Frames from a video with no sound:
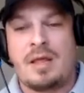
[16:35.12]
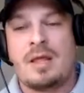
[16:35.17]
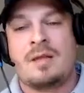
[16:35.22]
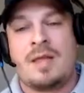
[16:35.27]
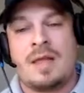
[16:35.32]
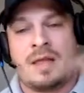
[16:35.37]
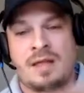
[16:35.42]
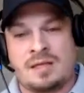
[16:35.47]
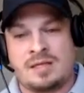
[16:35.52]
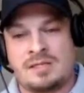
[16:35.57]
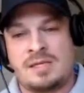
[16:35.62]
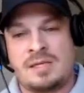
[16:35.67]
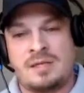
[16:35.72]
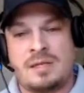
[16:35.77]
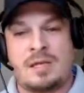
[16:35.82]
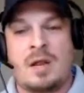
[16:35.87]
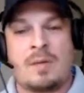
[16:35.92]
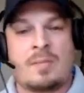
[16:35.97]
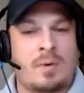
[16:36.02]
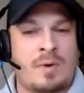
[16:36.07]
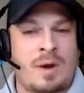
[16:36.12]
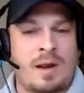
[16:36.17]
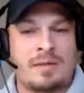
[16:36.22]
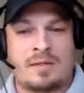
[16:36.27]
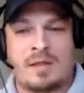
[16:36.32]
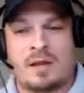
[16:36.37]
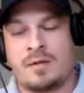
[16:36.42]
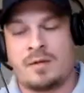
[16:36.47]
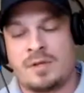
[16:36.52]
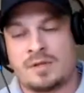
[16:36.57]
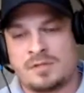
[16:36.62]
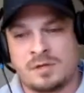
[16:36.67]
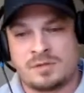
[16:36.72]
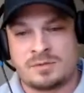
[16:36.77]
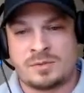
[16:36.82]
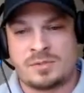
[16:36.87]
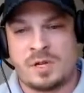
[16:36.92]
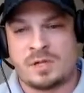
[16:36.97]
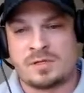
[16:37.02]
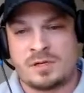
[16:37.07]
they can see the number right there in the search
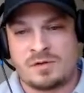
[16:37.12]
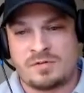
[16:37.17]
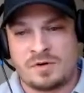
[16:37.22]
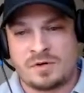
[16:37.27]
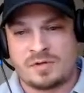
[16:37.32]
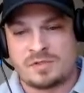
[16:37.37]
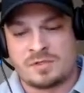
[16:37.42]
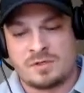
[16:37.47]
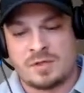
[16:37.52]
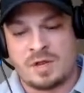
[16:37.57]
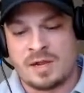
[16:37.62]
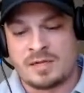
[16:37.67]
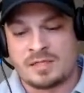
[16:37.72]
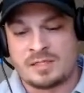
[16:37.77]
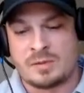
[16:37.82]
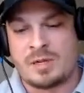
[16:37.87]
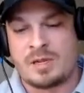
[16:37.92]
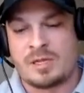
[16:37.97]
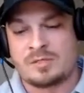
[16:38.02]
results in the first 2 lines,